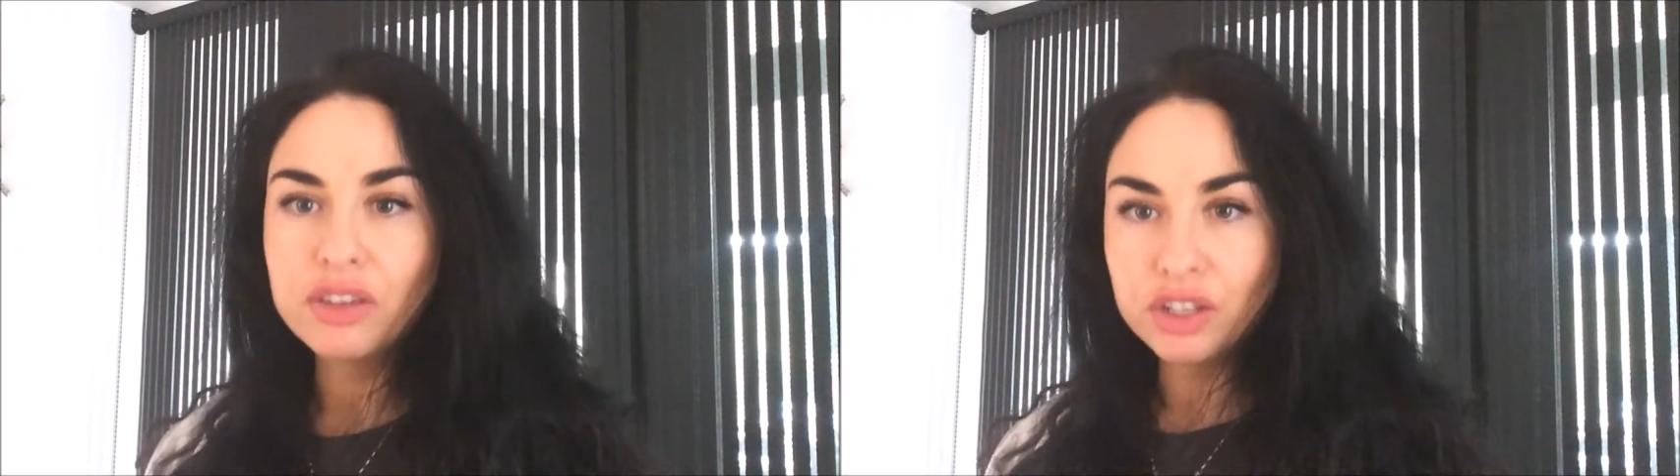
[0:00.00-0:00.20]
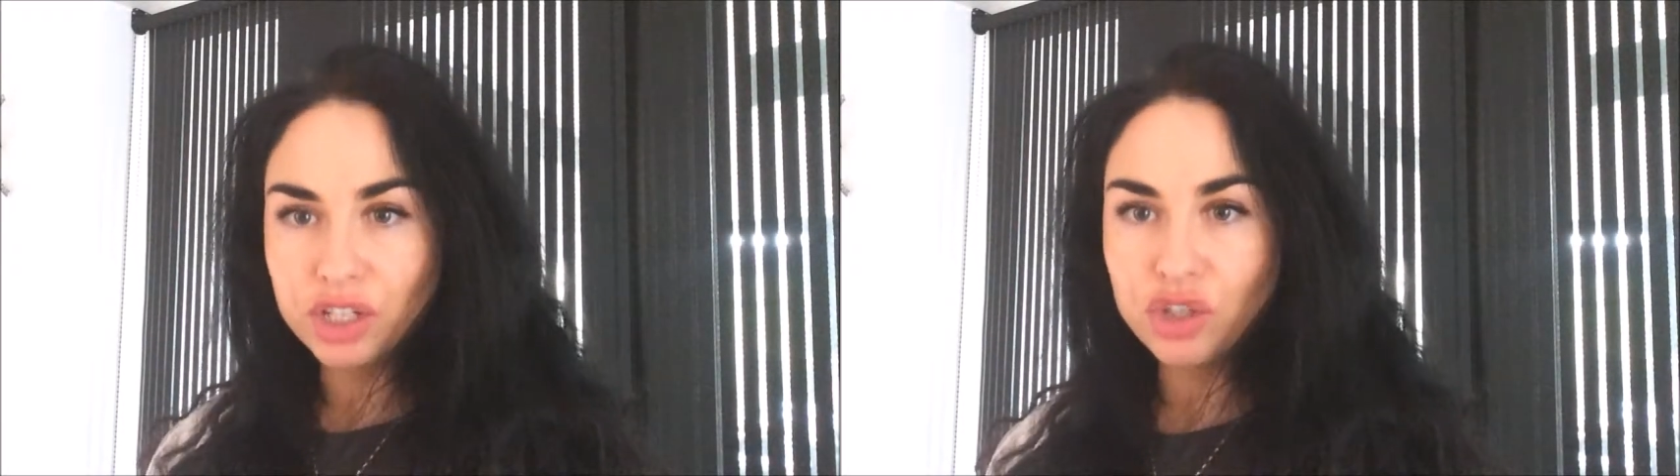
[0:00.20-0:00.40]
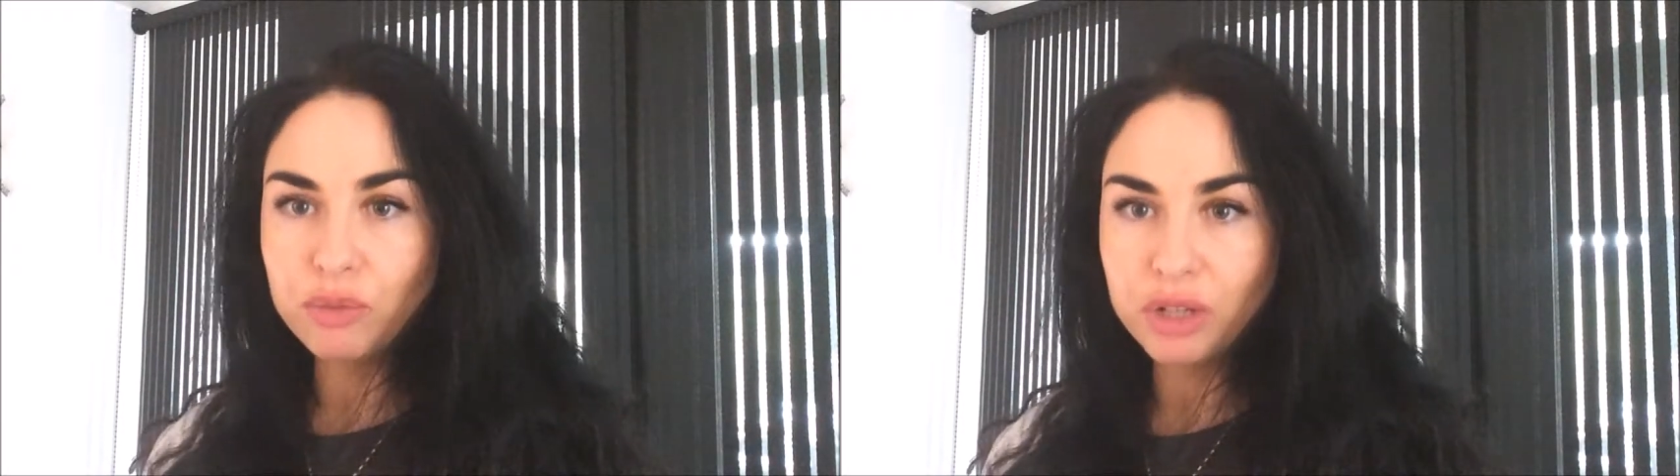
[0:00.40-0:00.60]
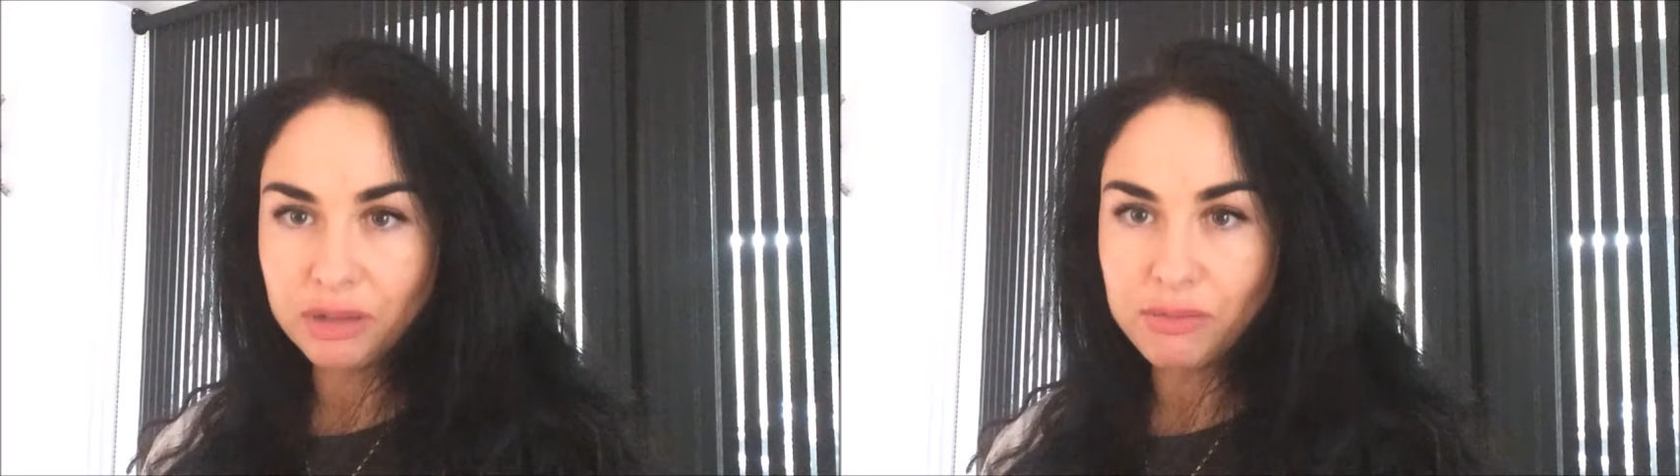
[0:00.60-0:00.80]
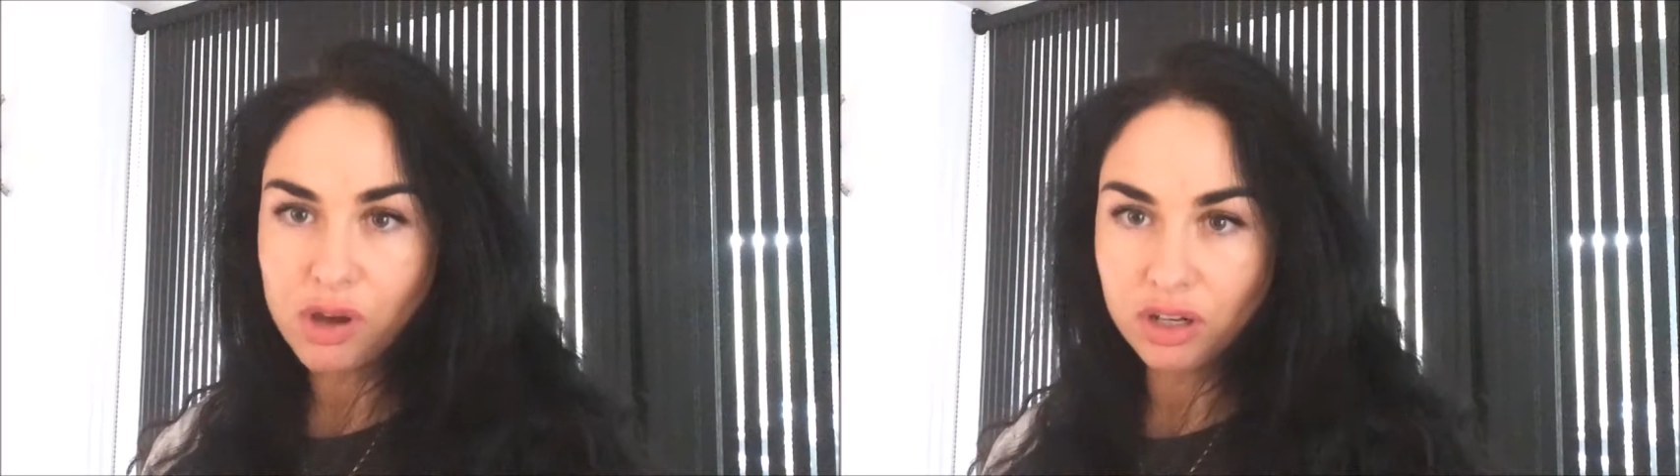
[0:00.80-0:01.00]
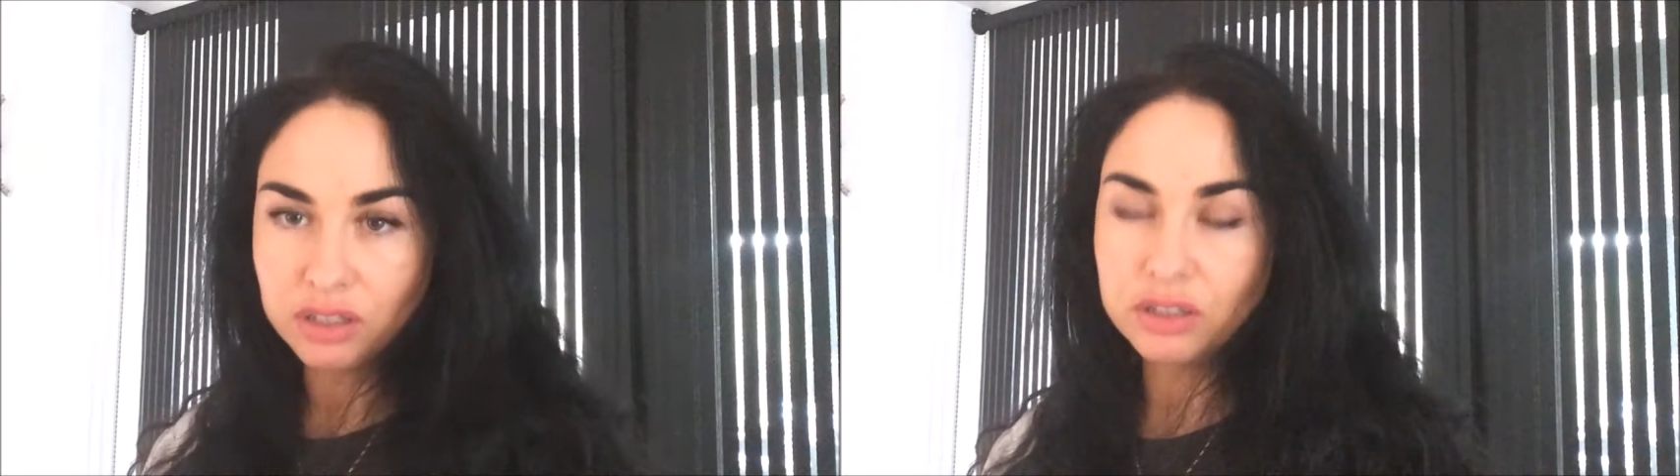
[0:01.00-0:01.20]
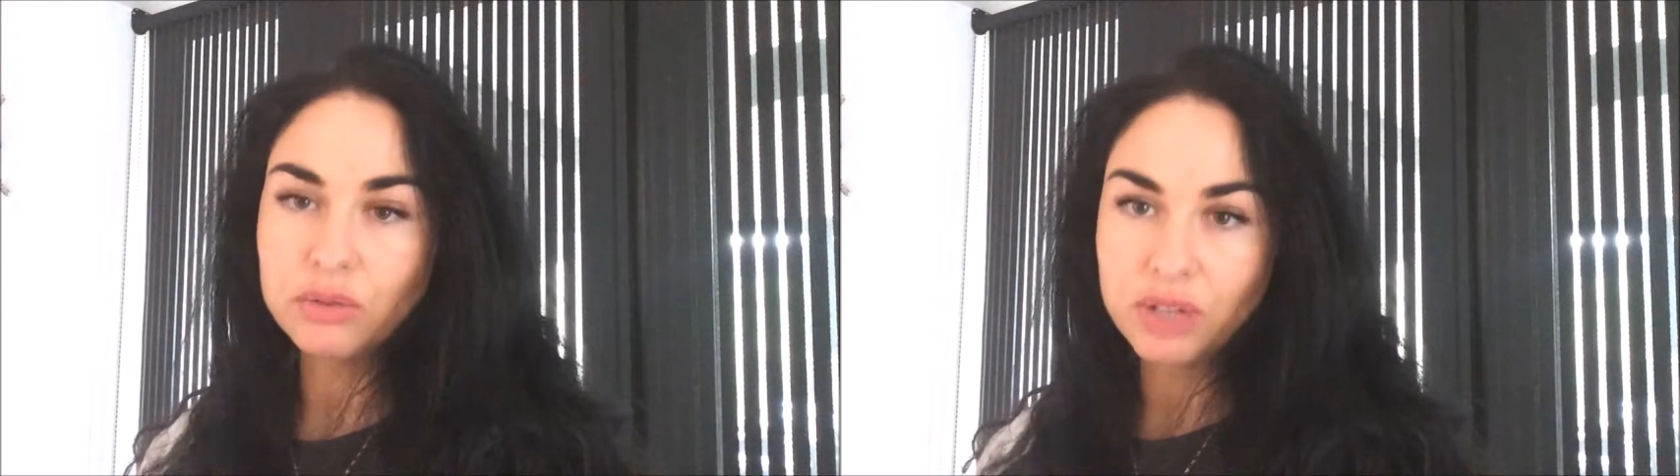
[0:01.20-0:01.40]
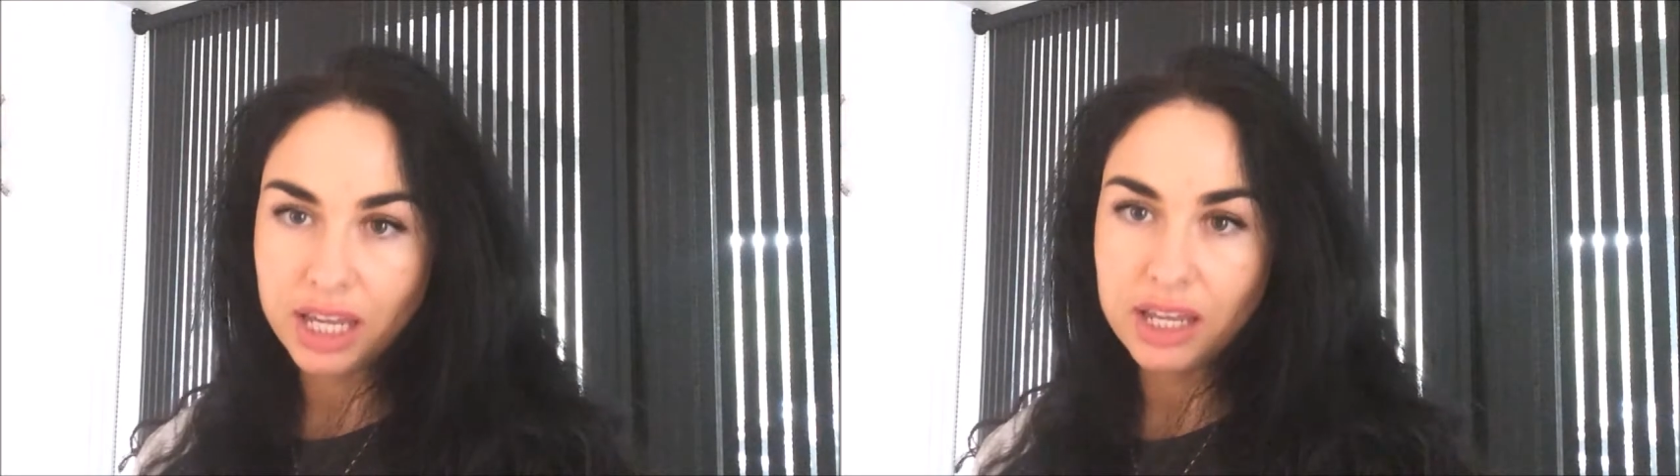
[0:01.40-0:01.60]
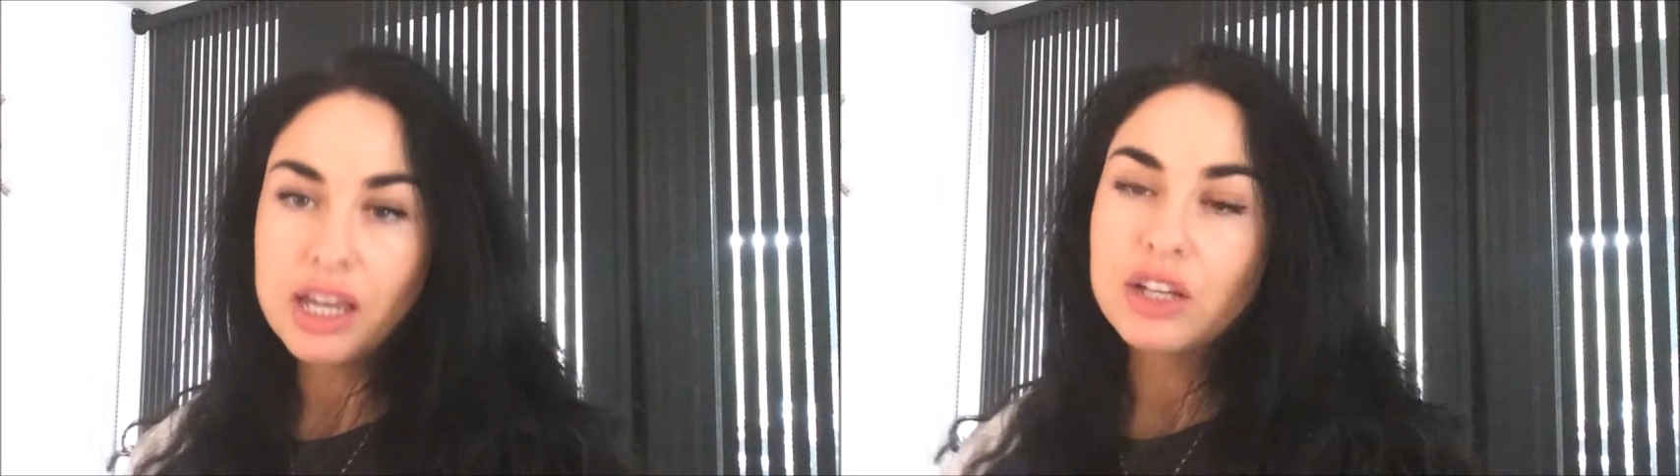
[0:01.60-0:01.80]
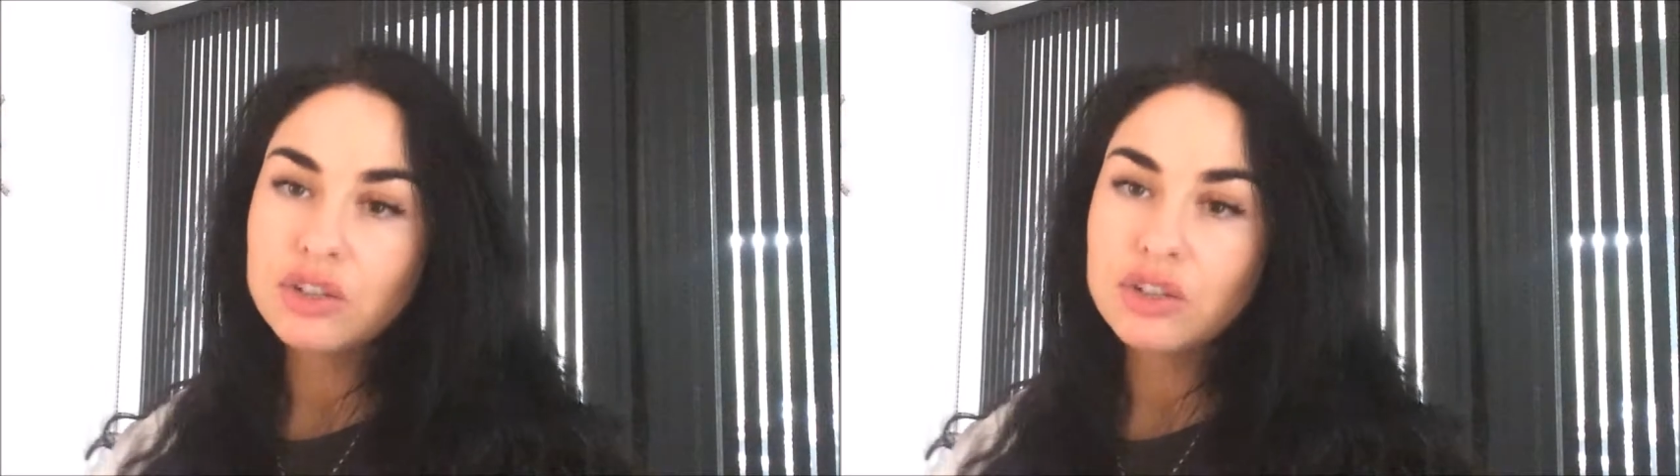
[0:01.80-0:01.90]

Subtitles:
the teacher being a model, okay,